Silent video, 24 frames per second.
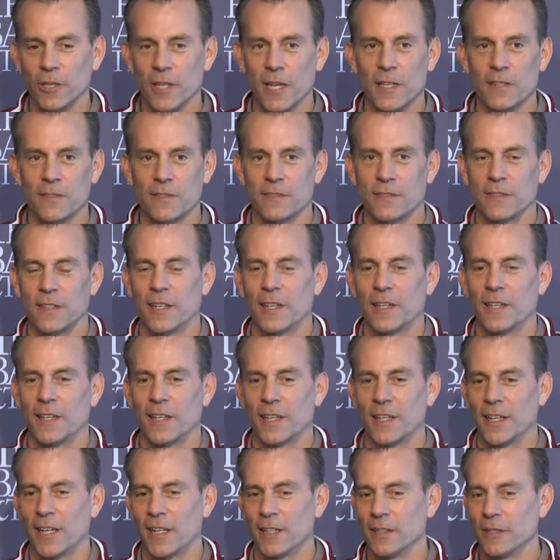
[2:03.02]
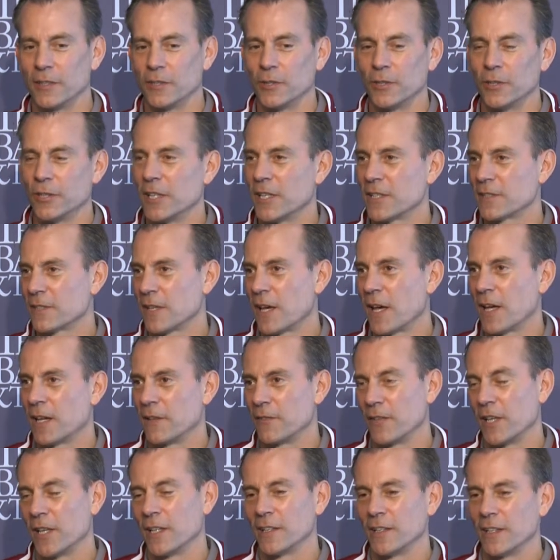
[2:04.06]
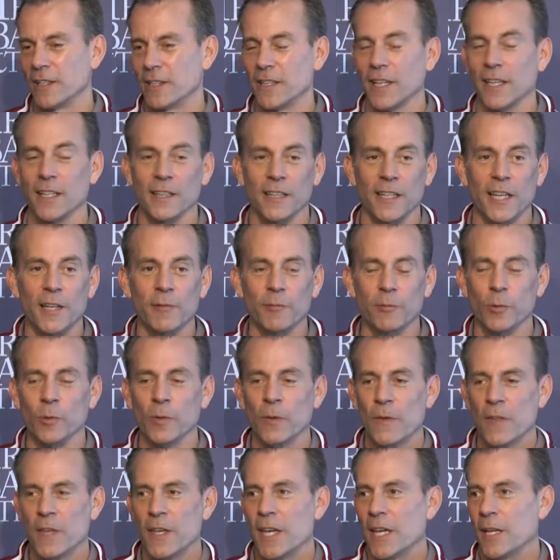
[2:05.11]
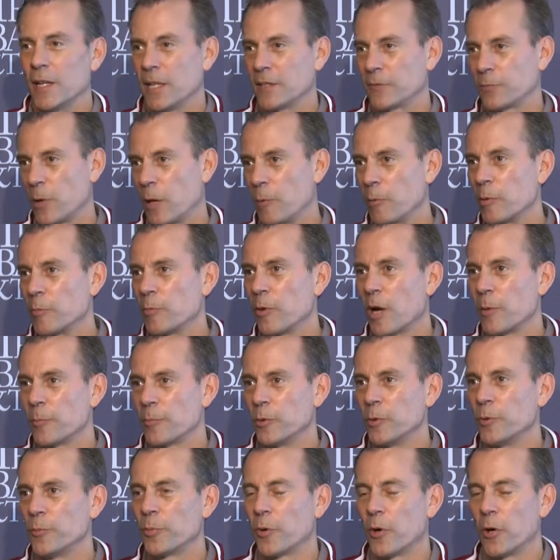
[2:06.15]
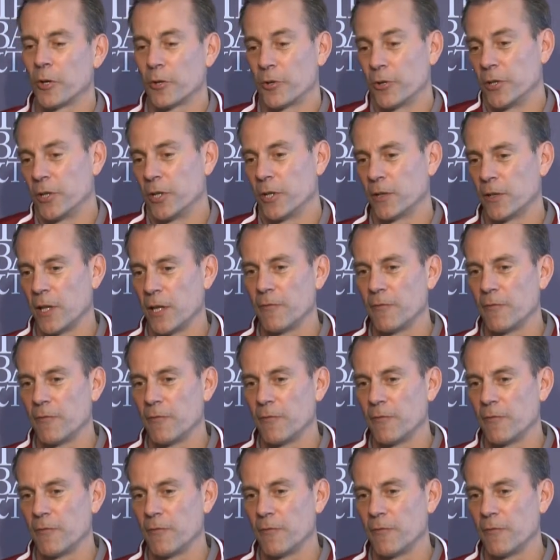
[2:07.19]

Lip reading: less high of that level, and that's why we brought Bruton Parker in there.